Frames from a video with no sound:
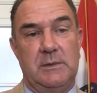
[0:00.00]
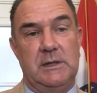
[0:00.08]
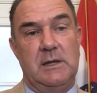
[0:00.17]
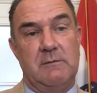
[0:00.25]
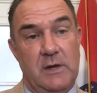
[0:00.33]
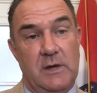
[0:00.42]
the
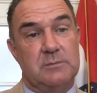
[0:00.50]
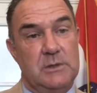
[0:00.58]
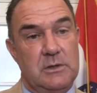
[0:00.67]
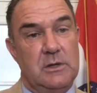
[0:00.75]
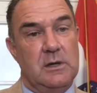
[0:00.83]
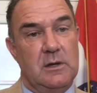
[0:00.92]
investment
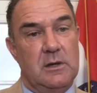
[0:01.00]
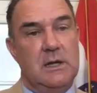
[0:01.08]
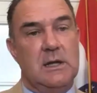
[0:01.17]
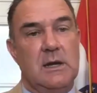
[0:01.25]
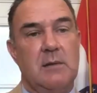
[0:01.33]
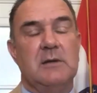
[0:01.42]
you get on
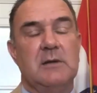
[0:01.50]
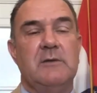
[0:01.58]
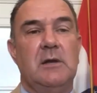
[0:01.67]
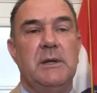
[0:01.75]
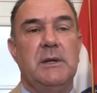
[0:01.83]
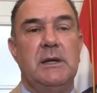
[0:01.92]
economic
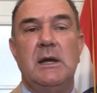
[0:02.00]
development.